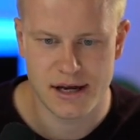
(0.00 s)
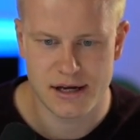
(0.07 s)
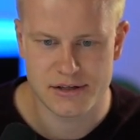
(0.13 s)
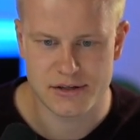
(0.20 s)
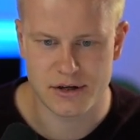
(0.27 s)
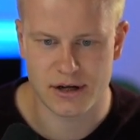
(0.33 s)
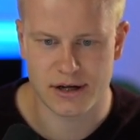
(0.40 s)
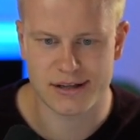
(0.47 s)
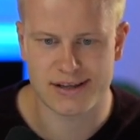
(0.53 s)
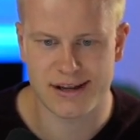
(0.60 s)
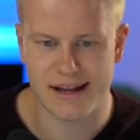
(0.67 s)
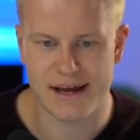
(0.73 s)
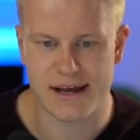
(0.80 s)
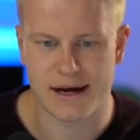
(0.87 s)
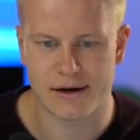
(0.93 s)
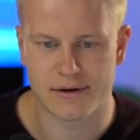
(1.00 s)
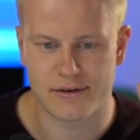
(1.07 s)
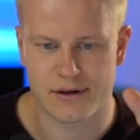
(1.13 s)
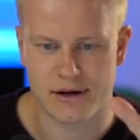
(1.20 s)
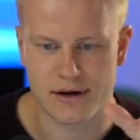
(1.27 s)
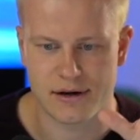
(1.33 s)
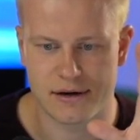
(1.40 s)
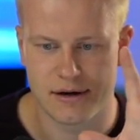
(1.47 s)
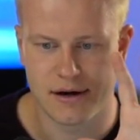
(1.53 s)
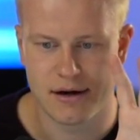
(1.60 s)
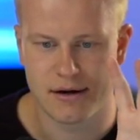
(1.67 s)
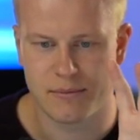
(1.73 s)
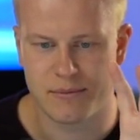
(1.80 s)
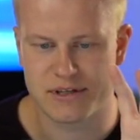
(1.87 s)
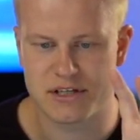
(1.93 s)
So you look at the layout here,
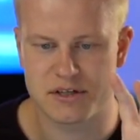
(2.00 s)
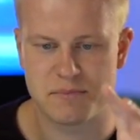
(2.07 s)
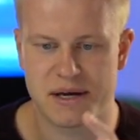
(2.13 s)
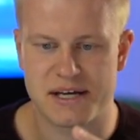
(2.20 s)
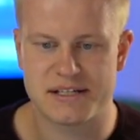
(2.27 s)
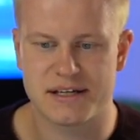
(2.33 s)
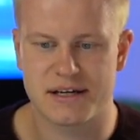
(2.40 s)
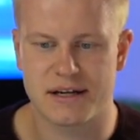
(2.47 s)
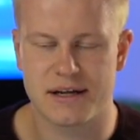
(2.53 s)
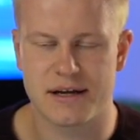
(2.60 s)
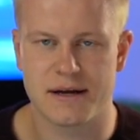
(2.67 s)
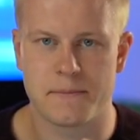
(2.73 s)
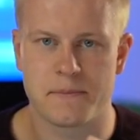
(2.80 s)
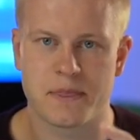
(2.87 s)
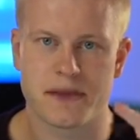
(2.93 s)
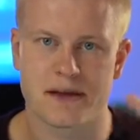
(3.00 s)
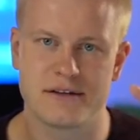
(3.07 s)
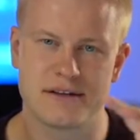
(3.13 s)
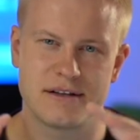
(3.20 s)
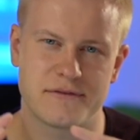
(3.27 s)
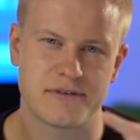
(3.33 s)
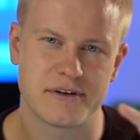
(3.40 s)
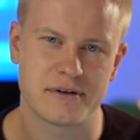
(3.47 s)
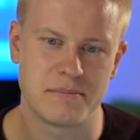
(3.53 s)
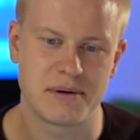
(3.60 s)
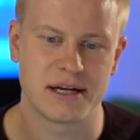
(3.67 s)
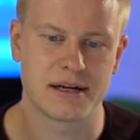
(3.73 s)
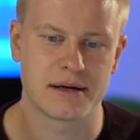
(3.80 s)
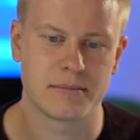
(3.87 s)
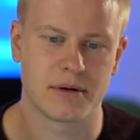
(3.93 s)
which is basically the different
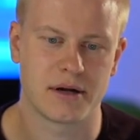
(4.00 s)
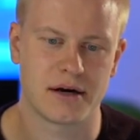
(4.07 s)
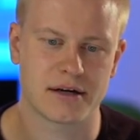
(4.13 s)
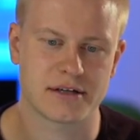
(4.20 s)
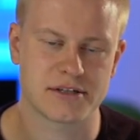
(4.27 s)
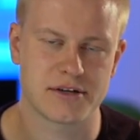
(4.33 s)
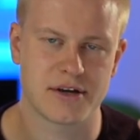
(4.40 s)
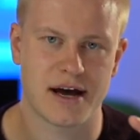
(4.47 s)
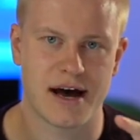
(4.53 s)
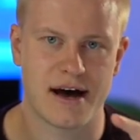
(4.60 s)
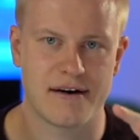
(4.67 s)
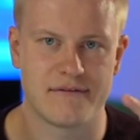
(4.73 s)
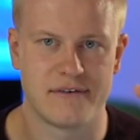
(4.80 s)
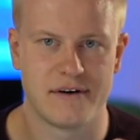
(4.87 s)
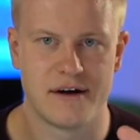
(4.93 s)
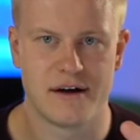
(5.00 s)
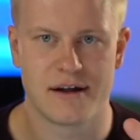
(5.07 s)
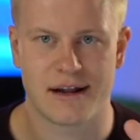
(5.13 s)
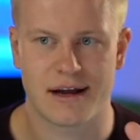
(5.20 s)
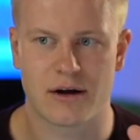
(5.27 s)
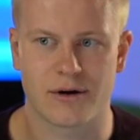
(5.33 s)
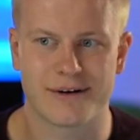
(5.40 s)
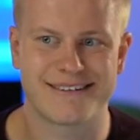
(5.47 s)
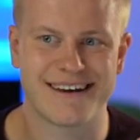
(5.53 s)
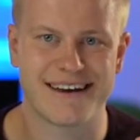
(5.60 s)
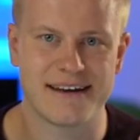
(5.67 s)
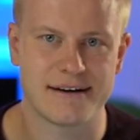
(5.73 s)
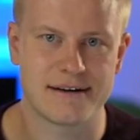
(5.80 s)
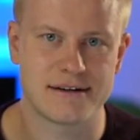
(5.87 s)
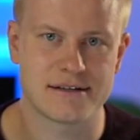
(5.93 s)
building blocks. So you have like
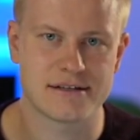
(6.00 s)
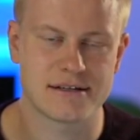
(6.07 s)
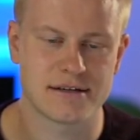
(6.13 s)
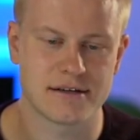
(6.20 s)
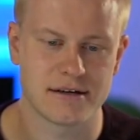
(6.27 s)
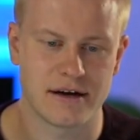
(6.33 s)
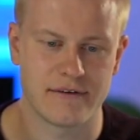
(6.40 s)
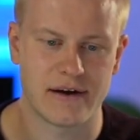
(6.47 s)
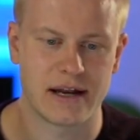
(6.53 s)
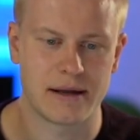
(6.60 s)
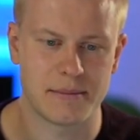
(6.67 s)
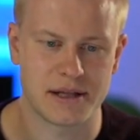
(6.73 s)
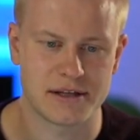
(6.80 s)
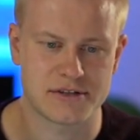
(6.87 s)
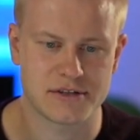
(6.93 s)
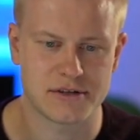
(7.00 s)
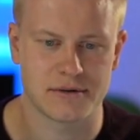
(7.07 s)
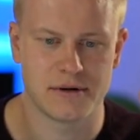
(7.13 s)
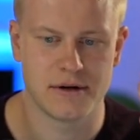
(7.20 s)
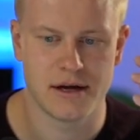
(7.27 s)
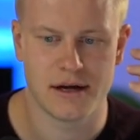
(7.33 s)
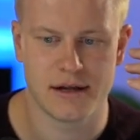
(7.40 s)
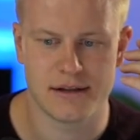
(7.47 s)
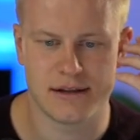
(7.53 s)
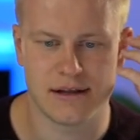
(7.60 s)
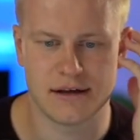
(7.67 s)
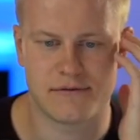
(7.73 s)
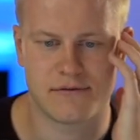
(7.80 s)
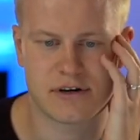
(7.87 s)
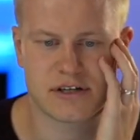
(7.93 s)
containers of elements. So
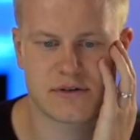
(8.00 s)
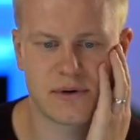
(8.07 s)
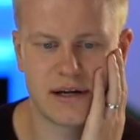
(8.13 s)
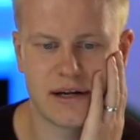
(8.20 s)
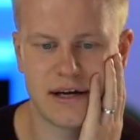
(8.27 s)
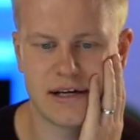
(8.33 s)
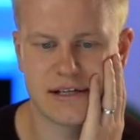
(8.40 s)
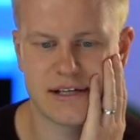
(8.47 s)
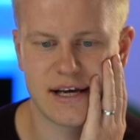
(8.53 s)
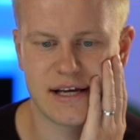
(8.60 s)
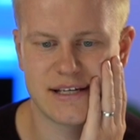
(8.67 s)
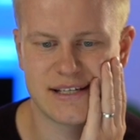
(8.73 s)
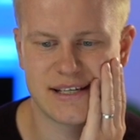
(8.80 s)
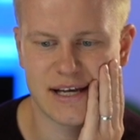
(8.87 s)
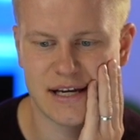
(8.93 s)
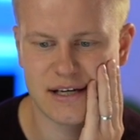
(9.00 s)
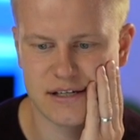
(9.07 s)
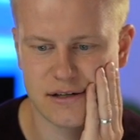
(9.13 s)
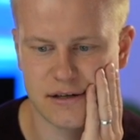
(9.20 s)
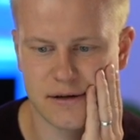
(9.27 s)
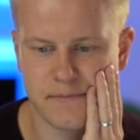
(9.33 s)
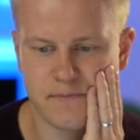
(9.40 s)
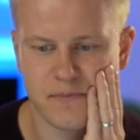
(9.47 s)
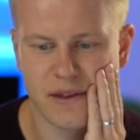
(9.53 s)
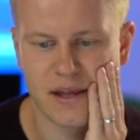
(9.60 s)
the first one is a section.